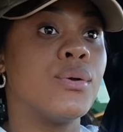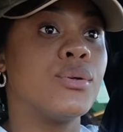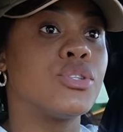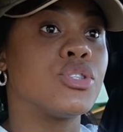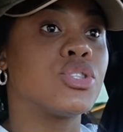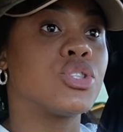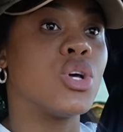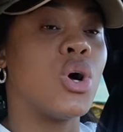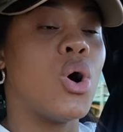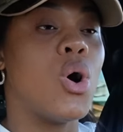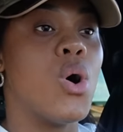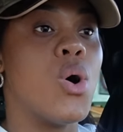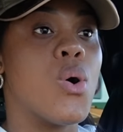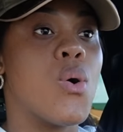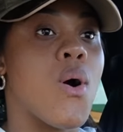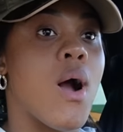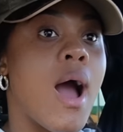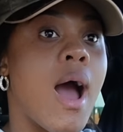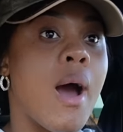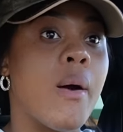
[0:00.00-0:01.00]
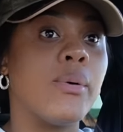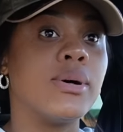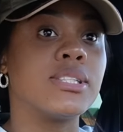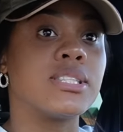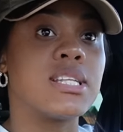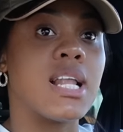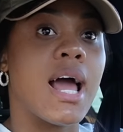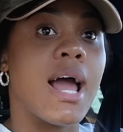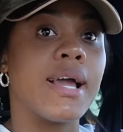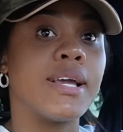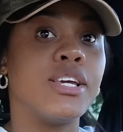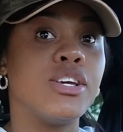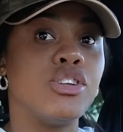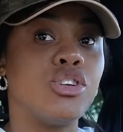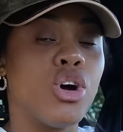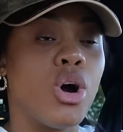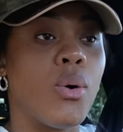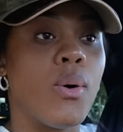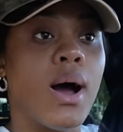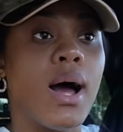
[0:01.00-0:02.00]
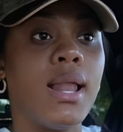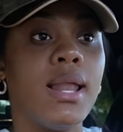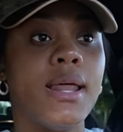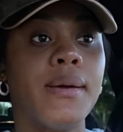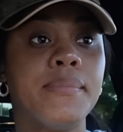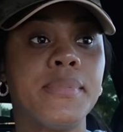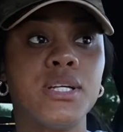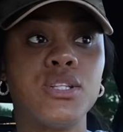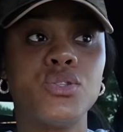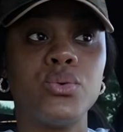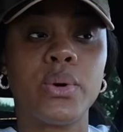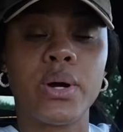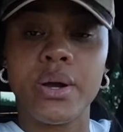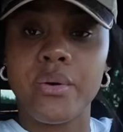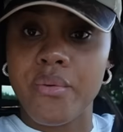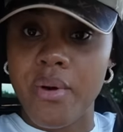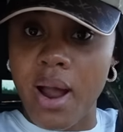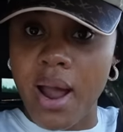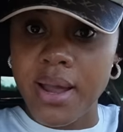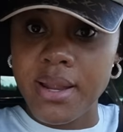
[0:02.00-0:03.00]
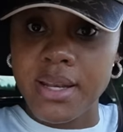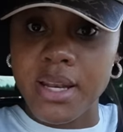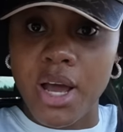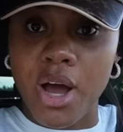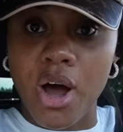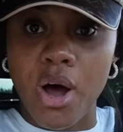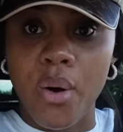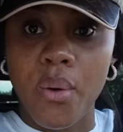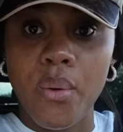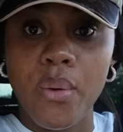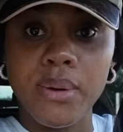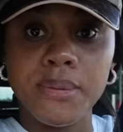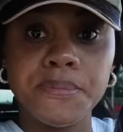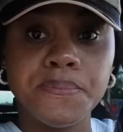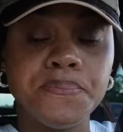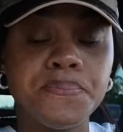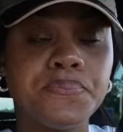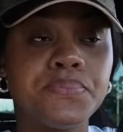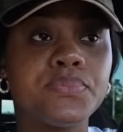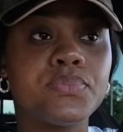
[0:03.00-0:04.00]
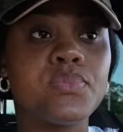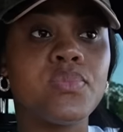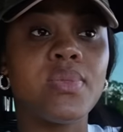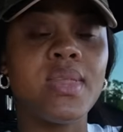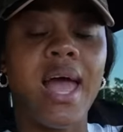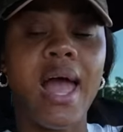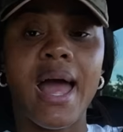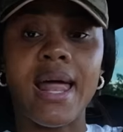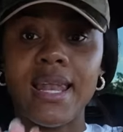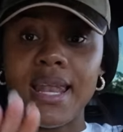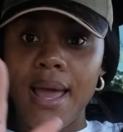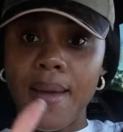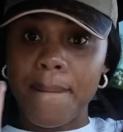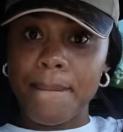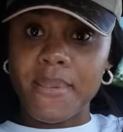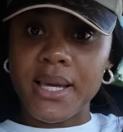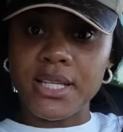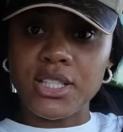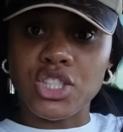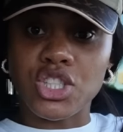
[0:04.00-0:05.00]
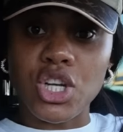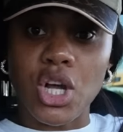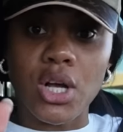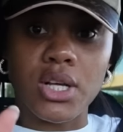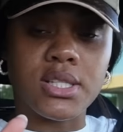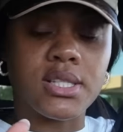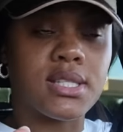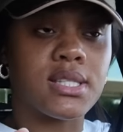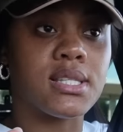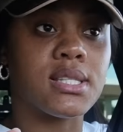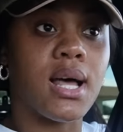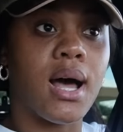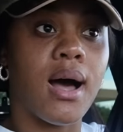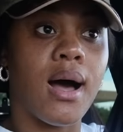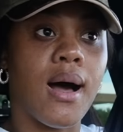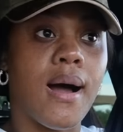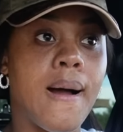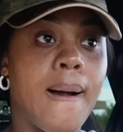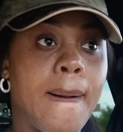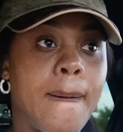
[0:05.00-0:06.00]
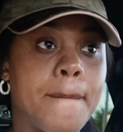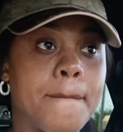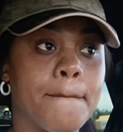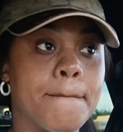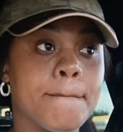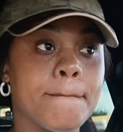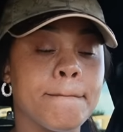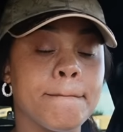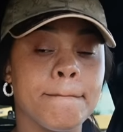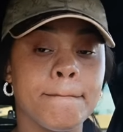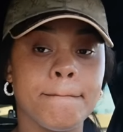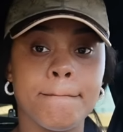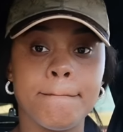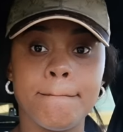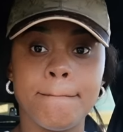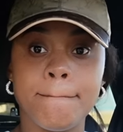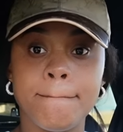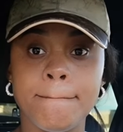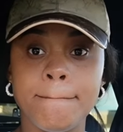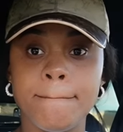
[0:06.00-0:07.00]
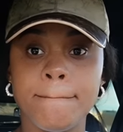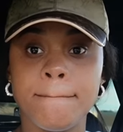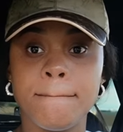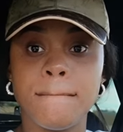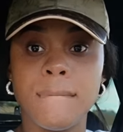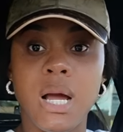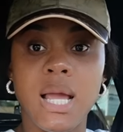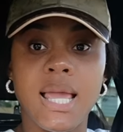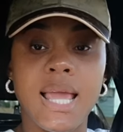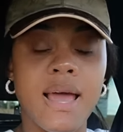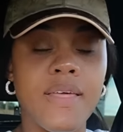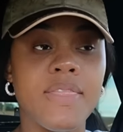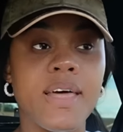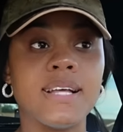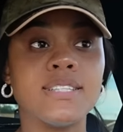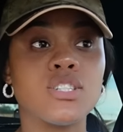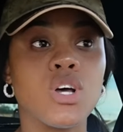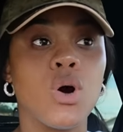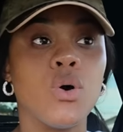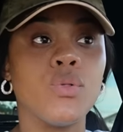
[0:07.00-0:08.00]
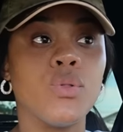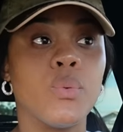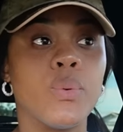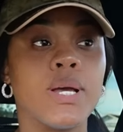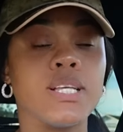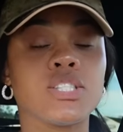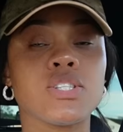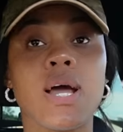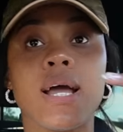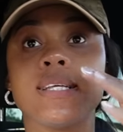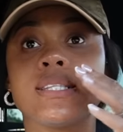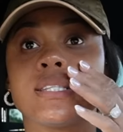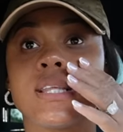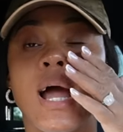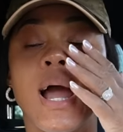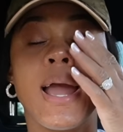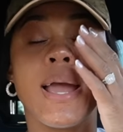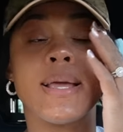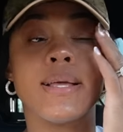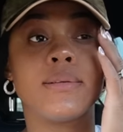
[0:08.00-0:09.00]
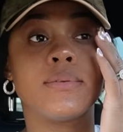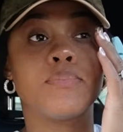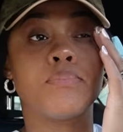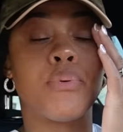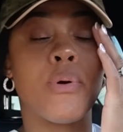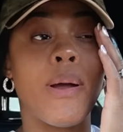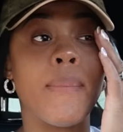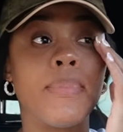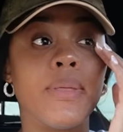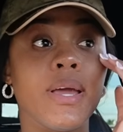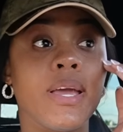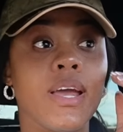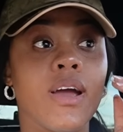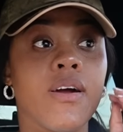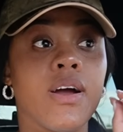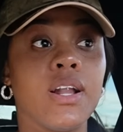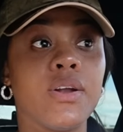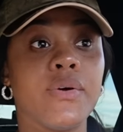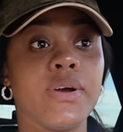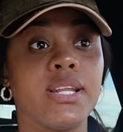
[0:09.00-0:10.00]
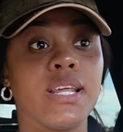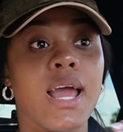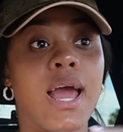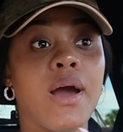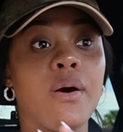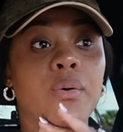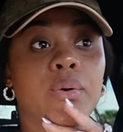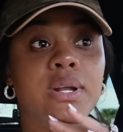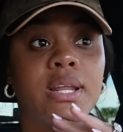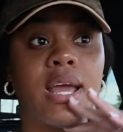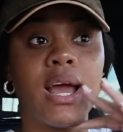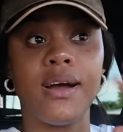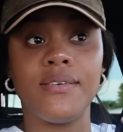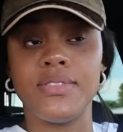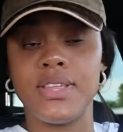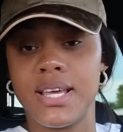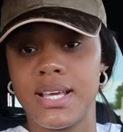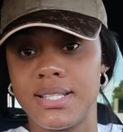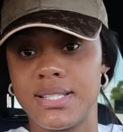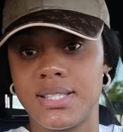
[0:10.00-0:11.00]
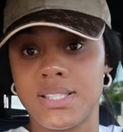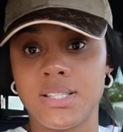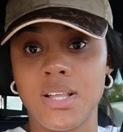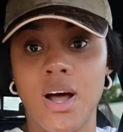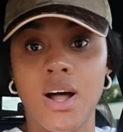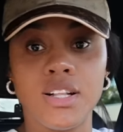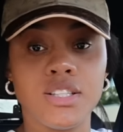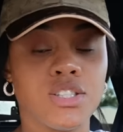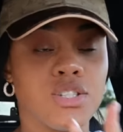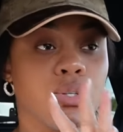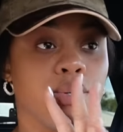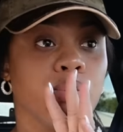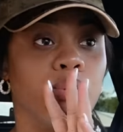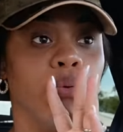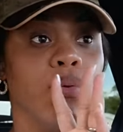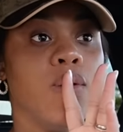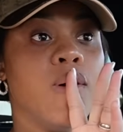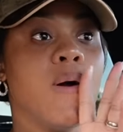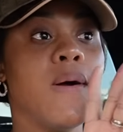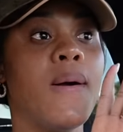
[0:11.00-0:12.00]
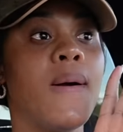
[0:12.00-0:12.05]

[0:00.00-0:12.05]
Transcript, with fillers: So I was like, you know what, let me do it right now and let me just um, get that out the way. So I, I prepped the hair already. I only have the install to do.